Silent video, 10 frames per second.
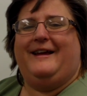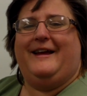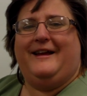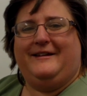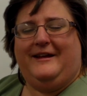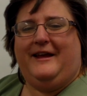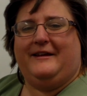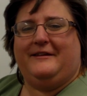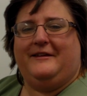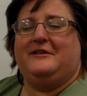And
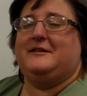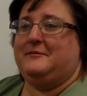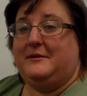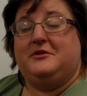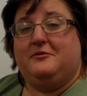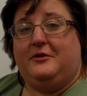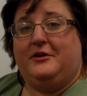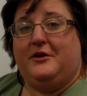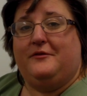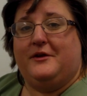hey, sometimes you
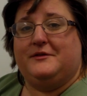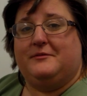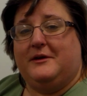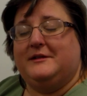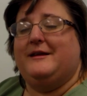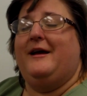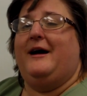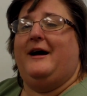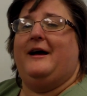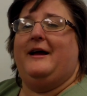will know those ones
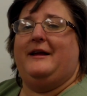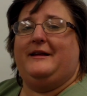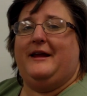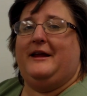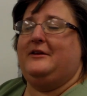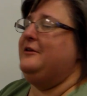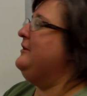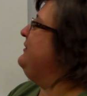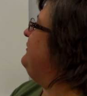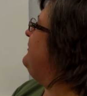and gain
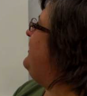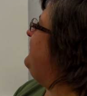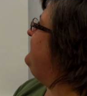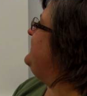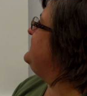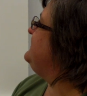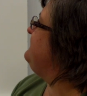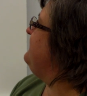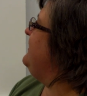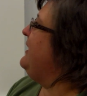your
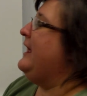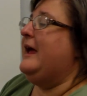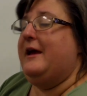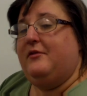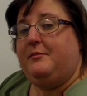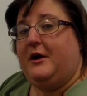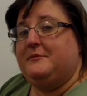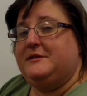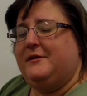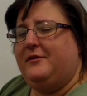confidence. Every
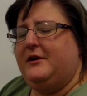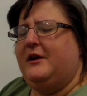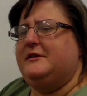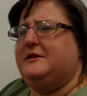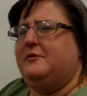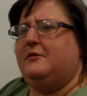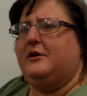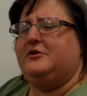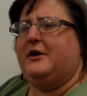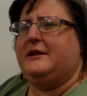problem is different, so we're
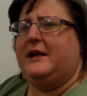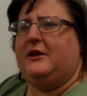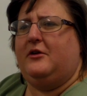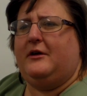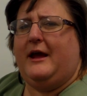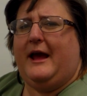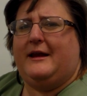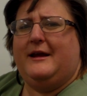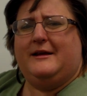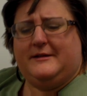going to try to take a look
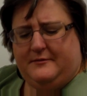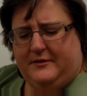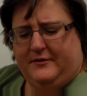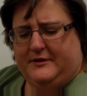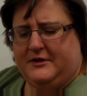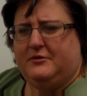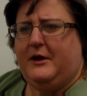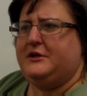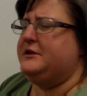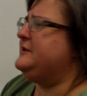at some different
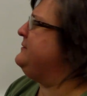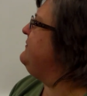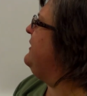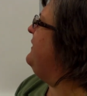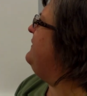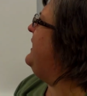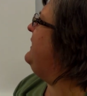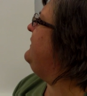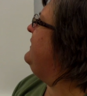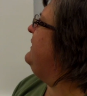situations
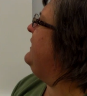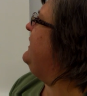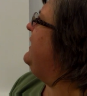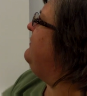that can